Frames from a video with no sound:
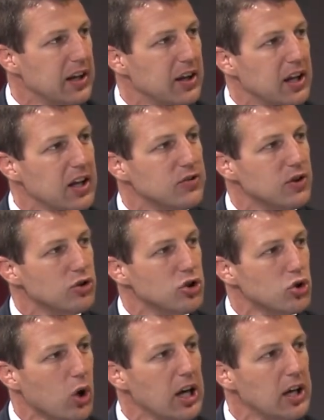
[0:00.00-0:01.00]
and then it's a
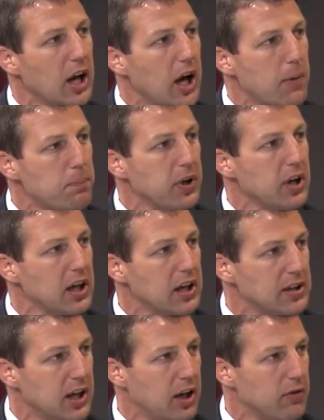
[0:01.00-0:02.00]
straight up
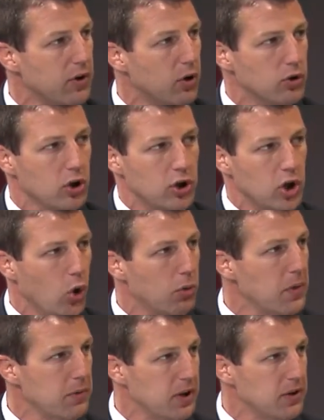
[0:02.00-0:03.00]
and down vote, no
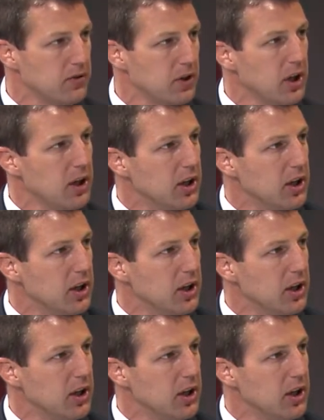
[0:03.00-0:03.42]
amendments.